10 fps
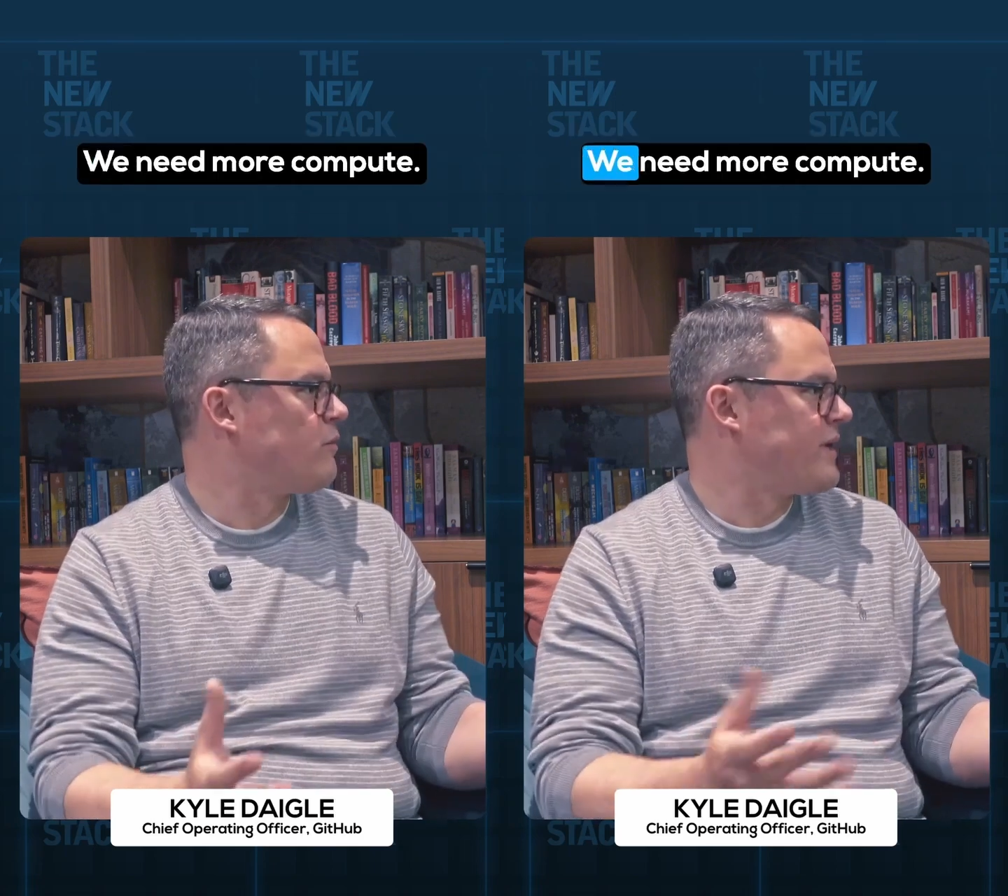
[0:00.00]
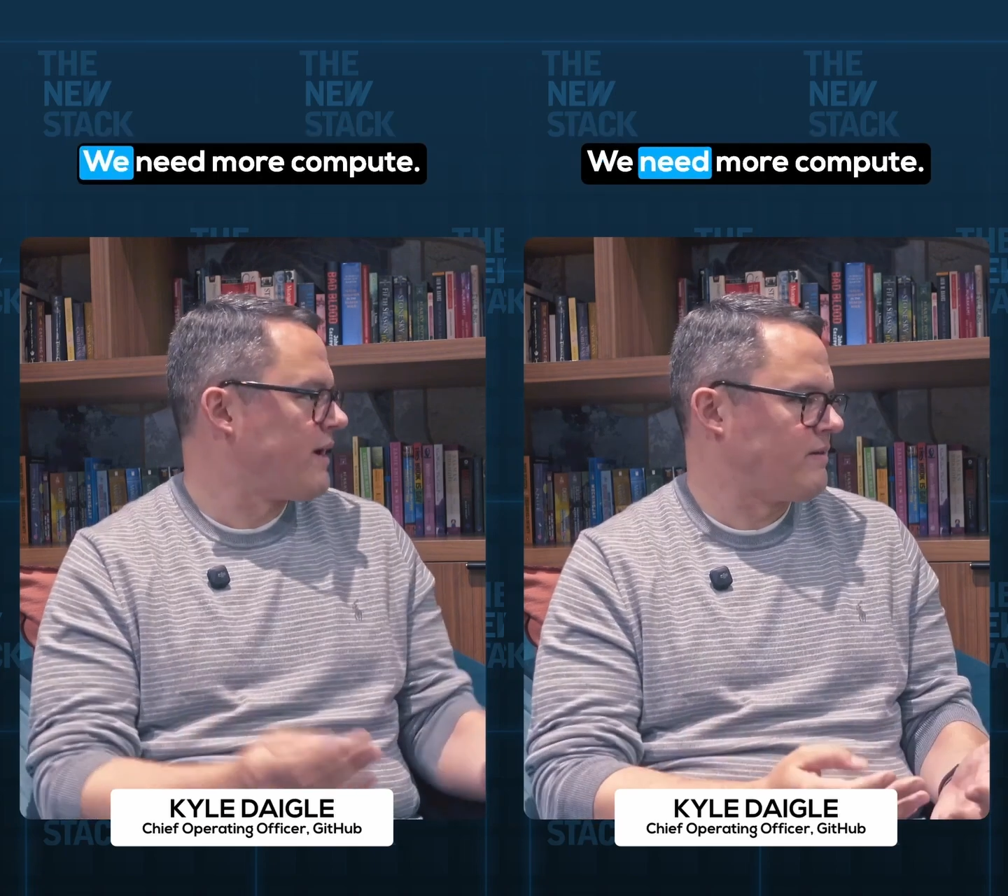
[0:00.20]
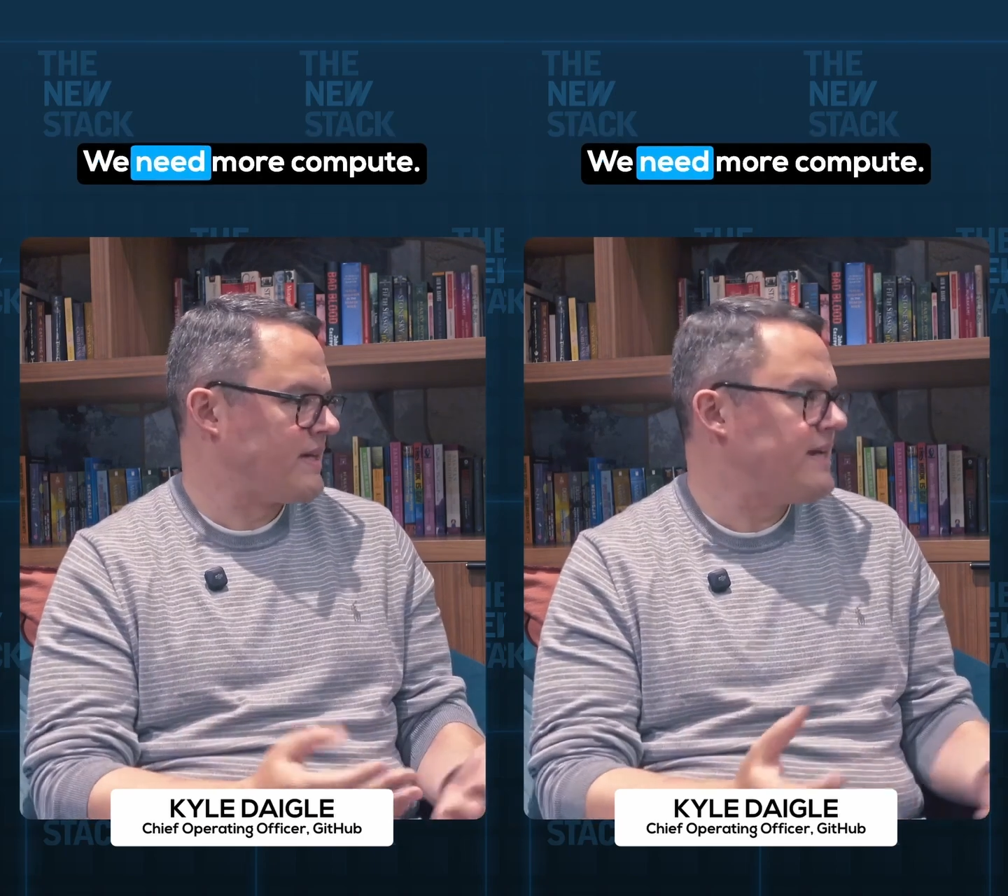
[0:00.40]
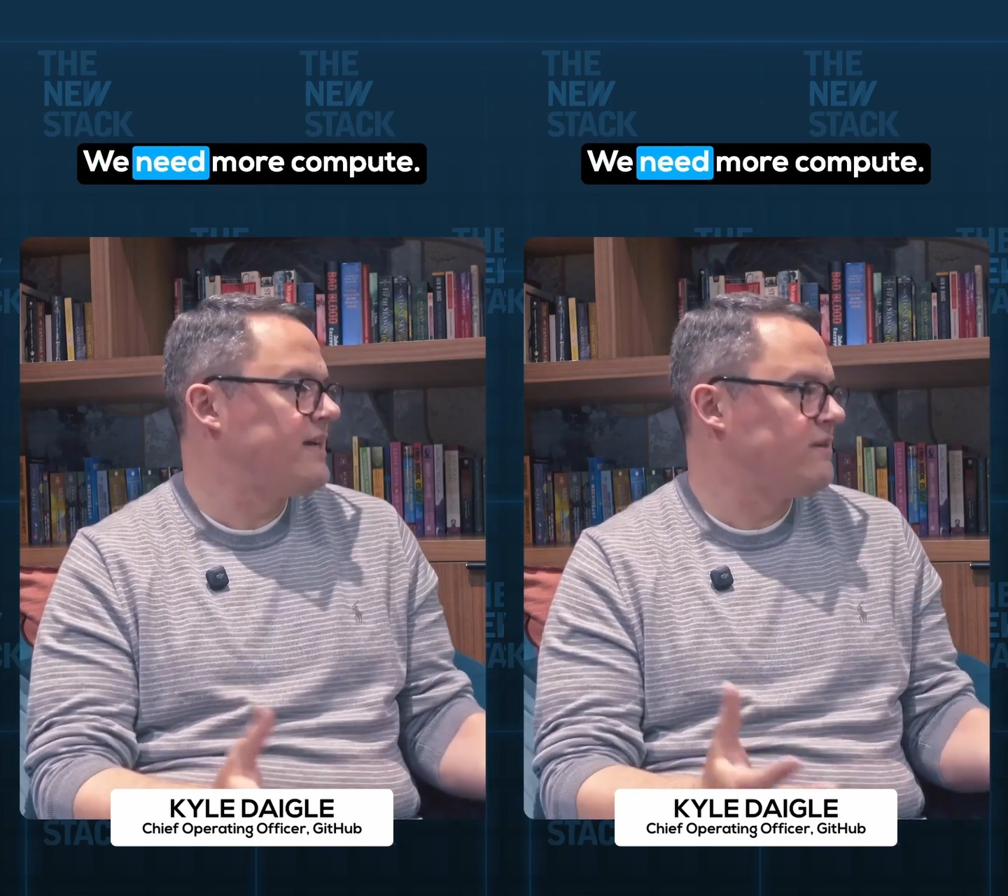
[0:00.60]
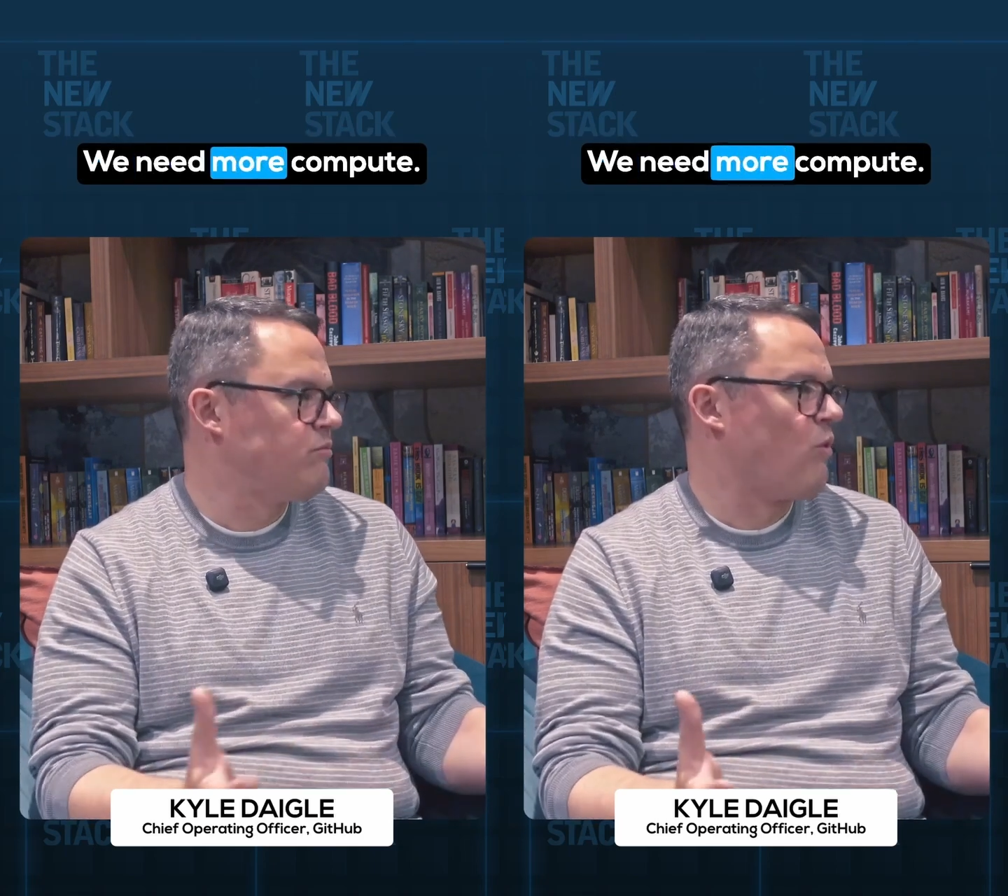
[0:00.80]
We
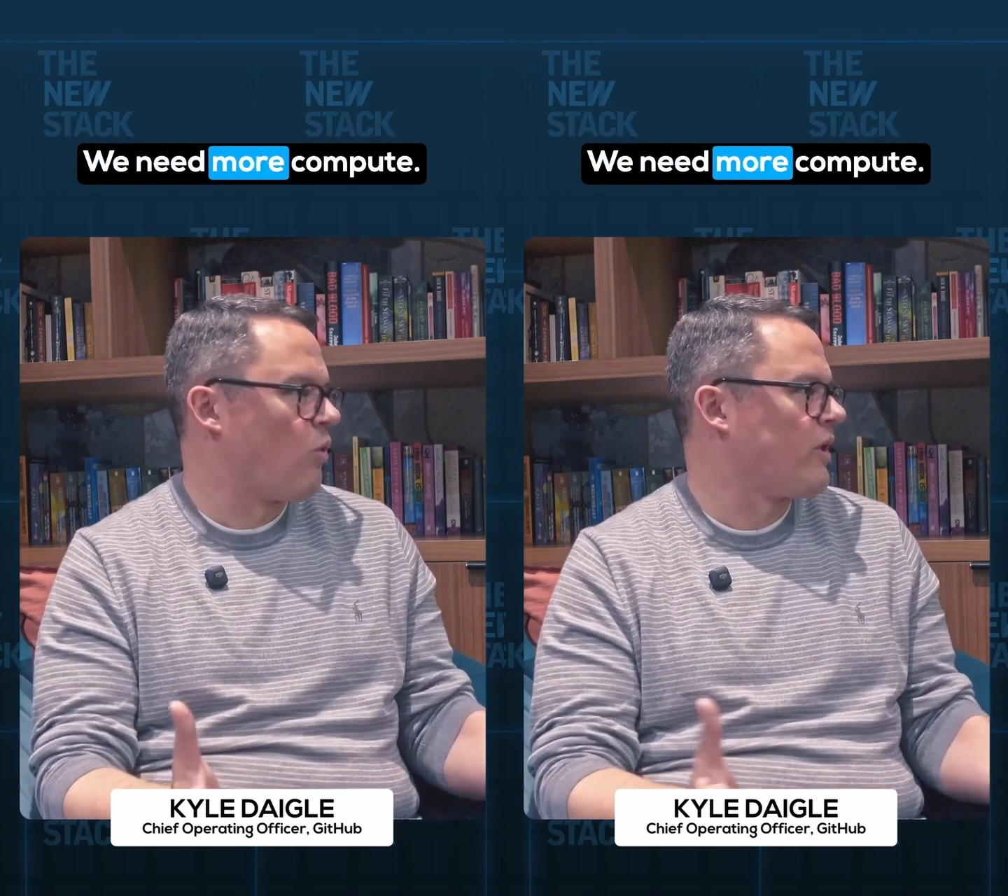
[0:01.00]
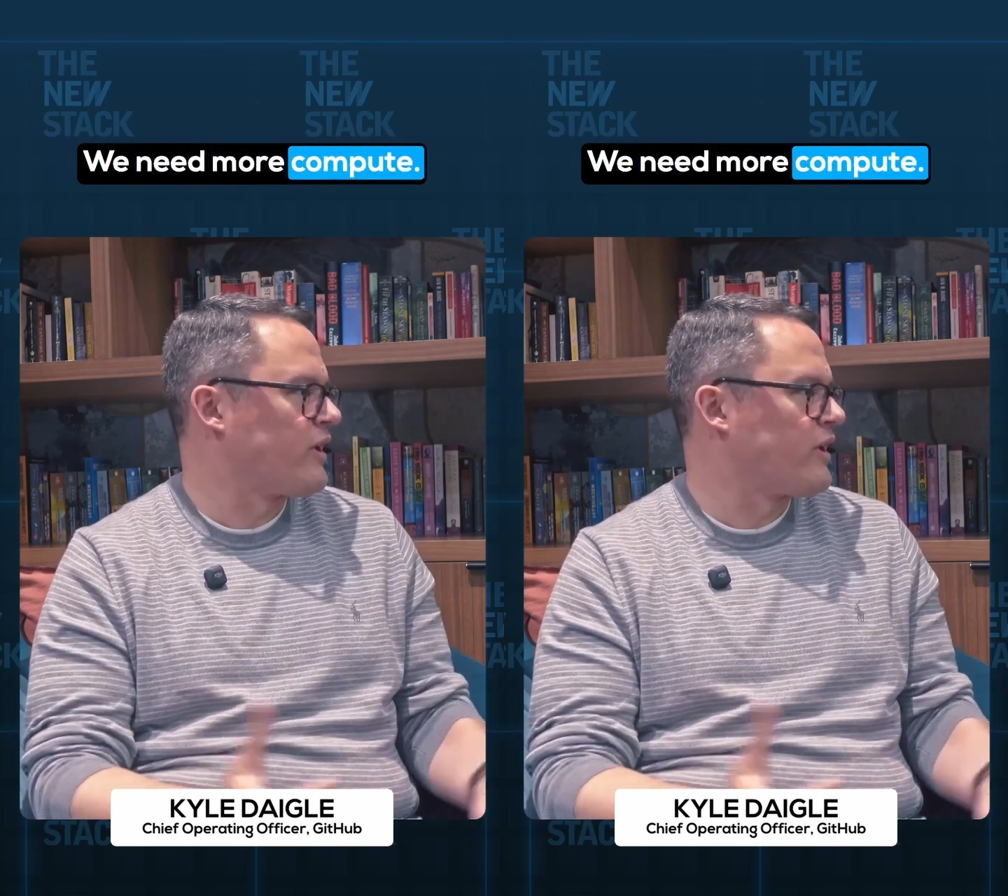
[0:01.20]
need more